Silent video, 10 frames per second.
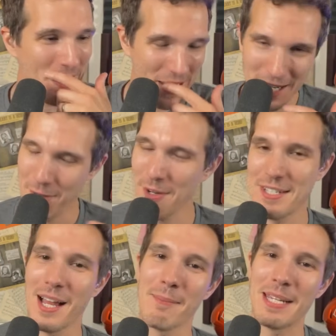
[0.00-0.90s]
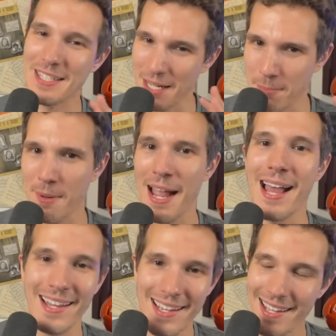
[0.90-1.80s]
He'd always tell me, he's like, Brad,
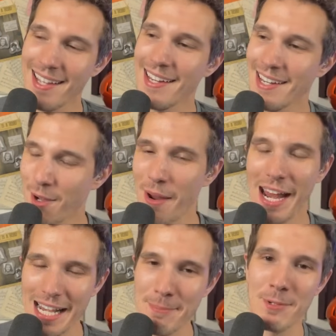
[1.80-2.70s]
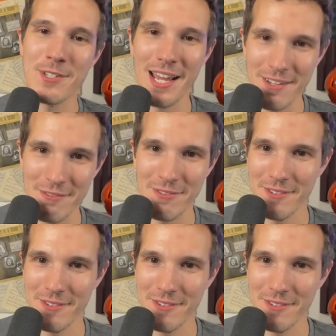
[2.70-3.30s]
you know, 80% of